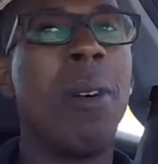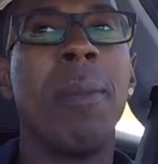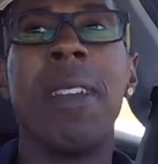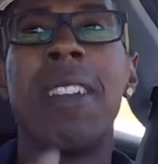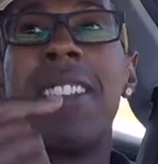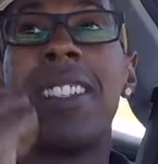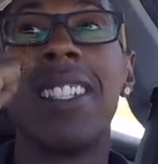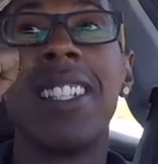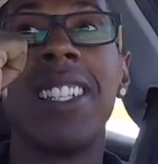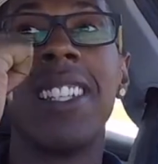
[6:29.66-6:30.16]
won't be
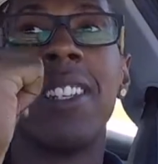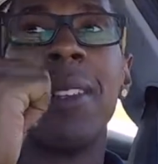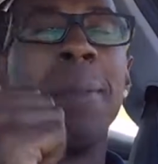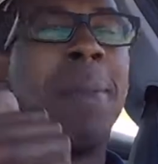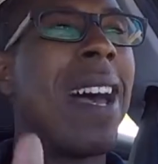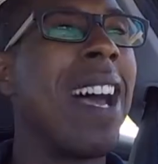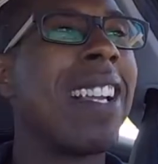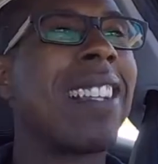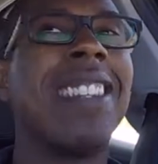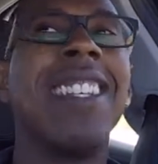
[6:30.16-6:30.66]
able to see it in the
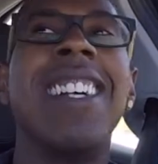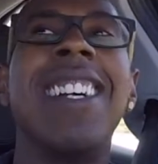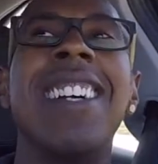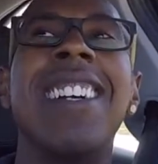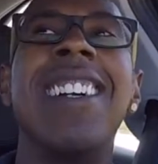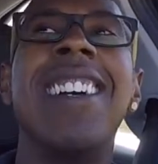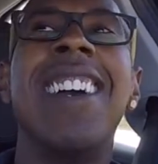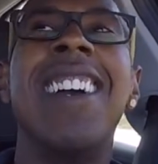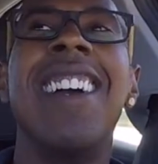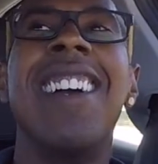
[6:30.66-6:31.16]
back
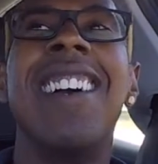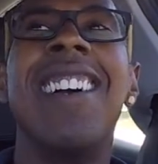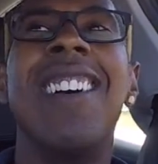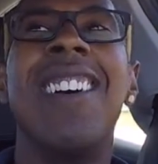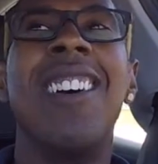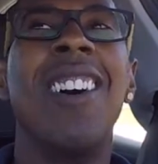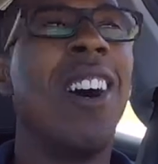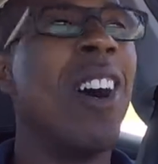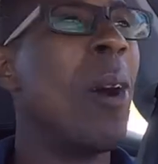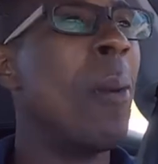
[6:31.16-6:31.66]
there.
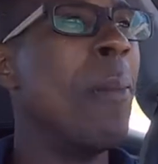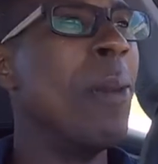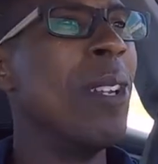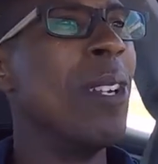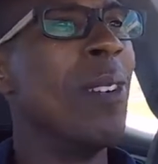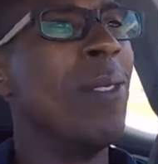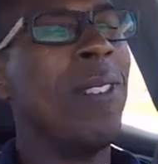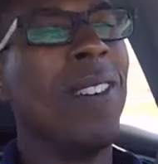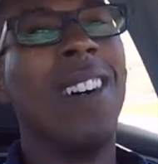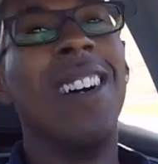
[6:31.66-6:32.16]
Oh,
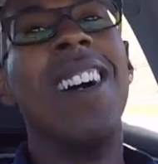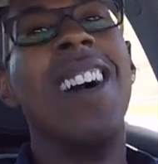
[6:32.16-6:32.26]
beautiful.